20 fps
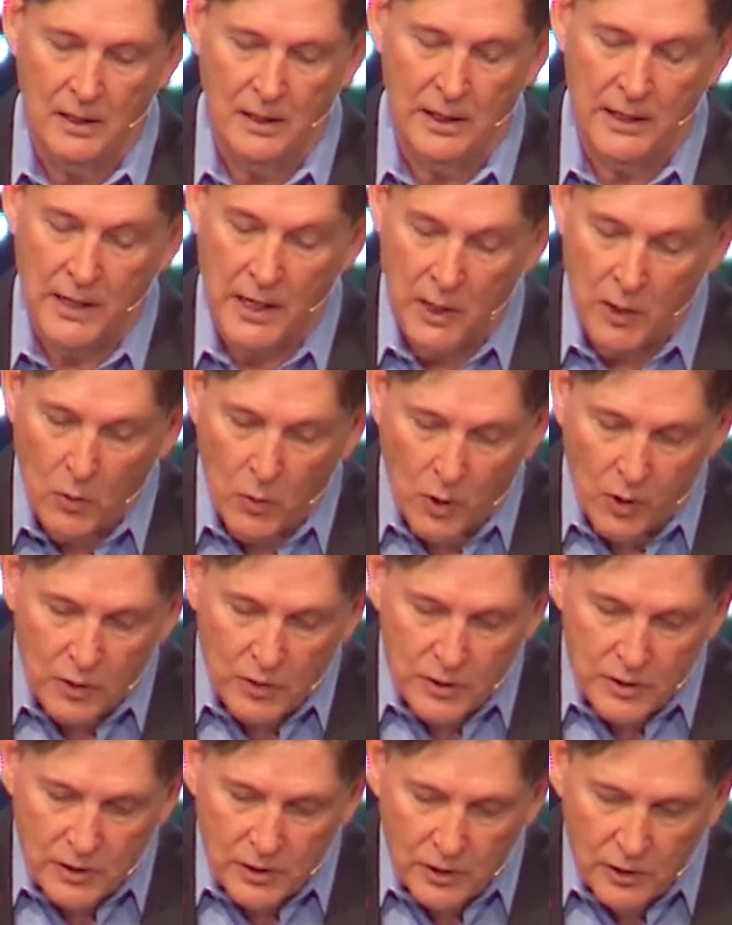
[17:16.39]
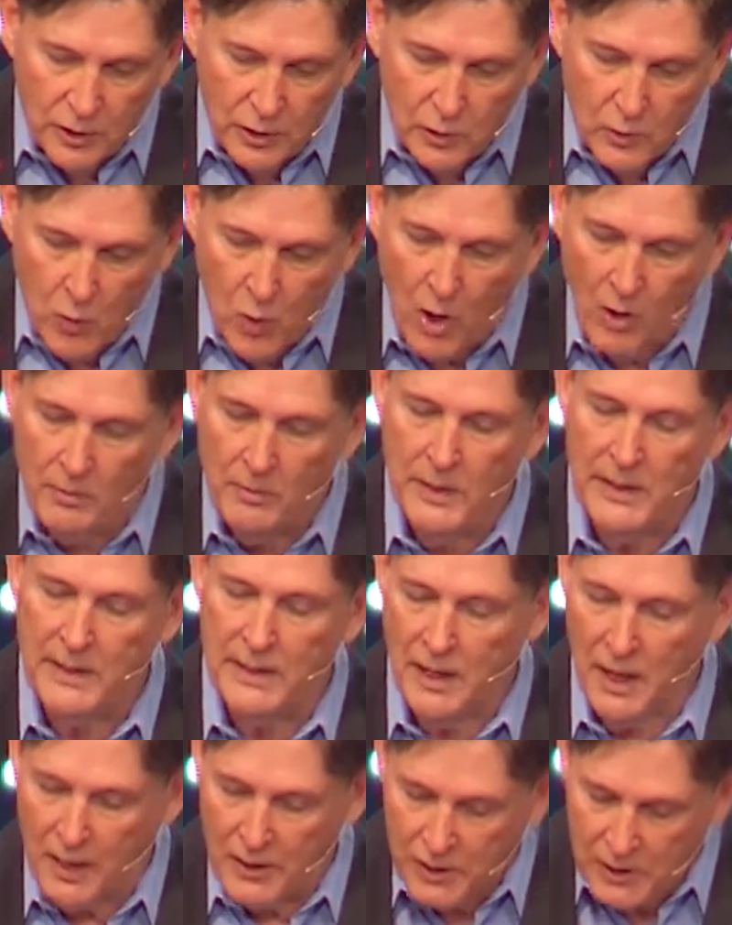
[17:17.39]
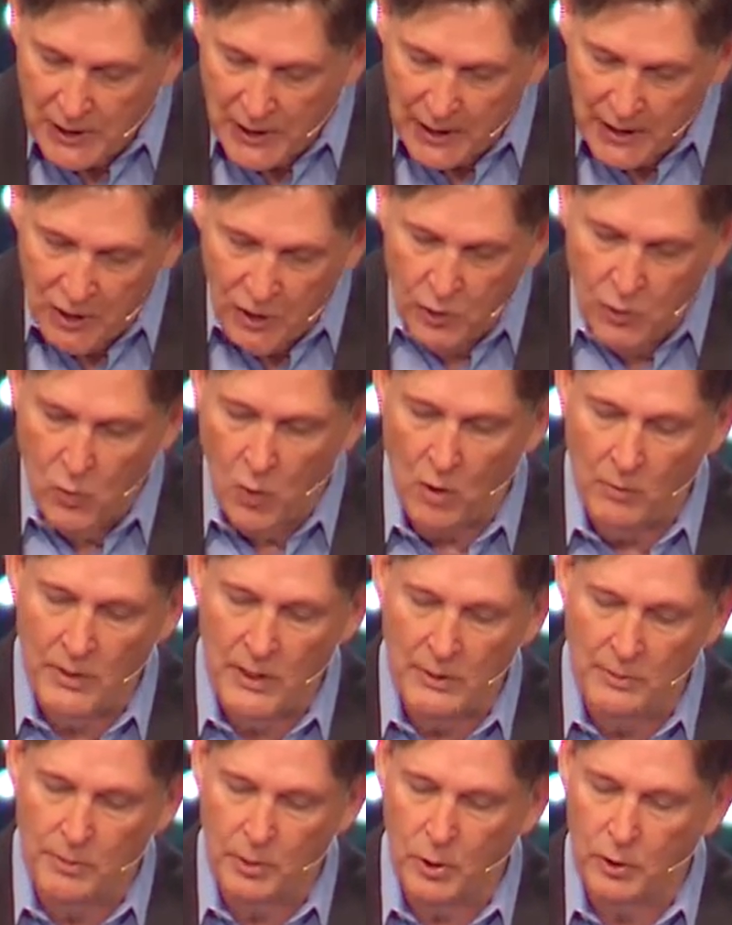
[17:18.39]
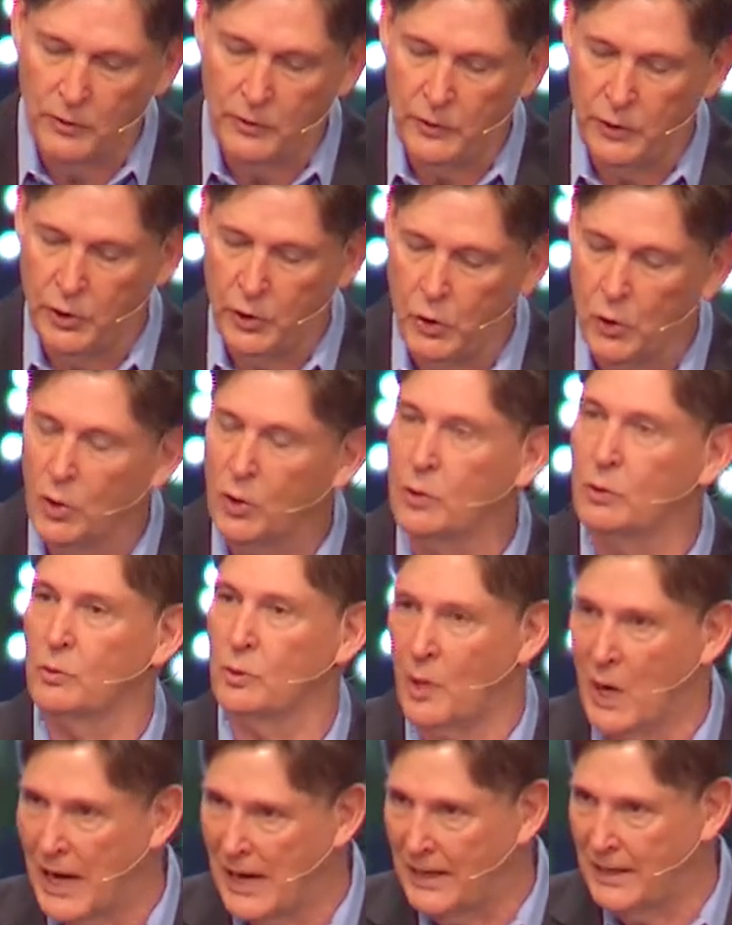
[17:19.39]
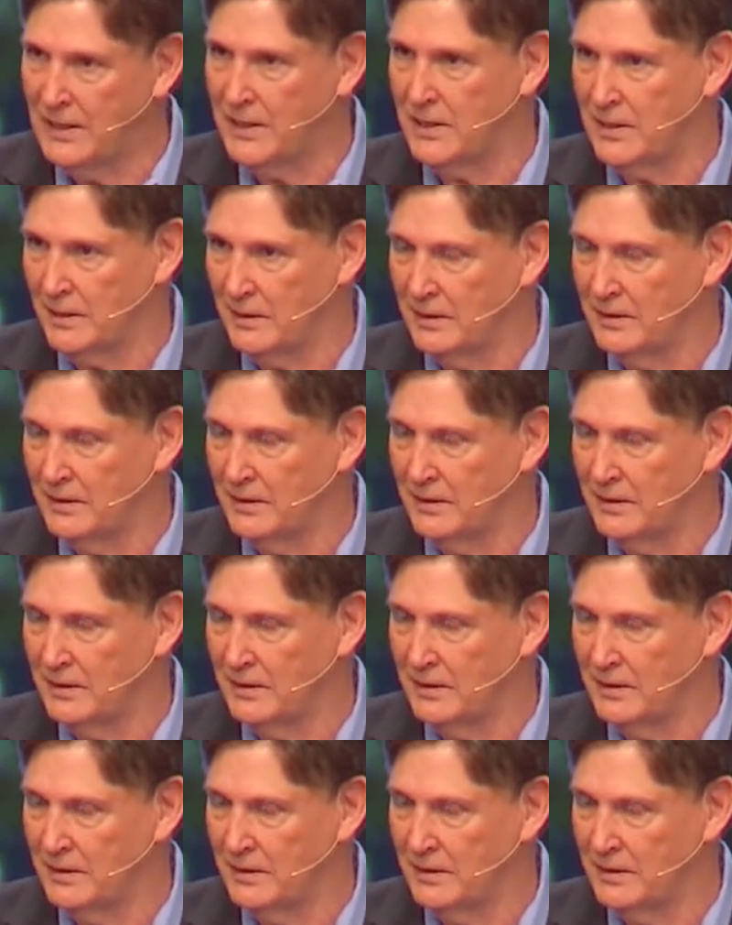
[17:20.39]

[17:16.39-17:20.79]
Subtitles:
In other words, you want me, God's saying, you want me to prove you're right.